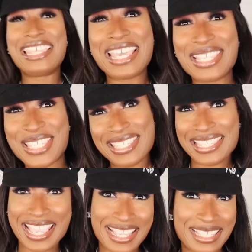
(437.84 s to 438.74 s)
This
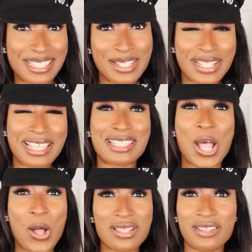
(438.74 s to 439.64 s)
next look is
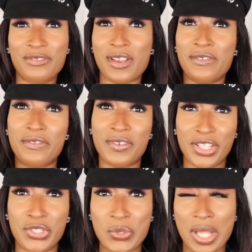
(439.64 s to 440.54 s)
also from
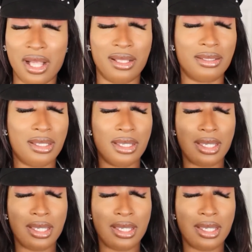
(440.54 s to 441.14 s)
Fe Noel.